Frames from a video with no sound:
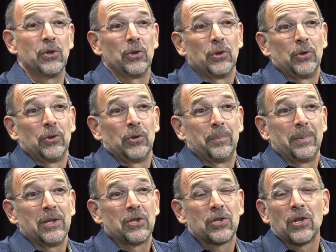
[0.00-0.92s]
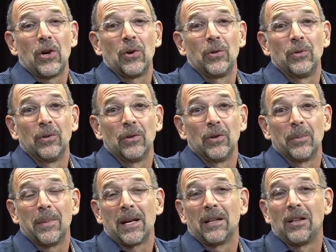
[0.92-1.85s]
you'll be
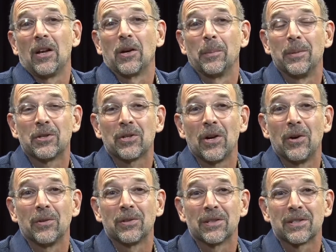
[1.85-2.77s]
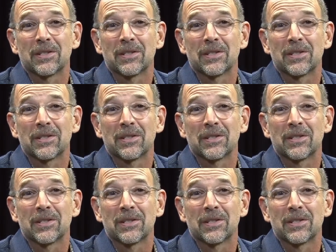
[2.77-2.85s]
shown, your monologue will be shown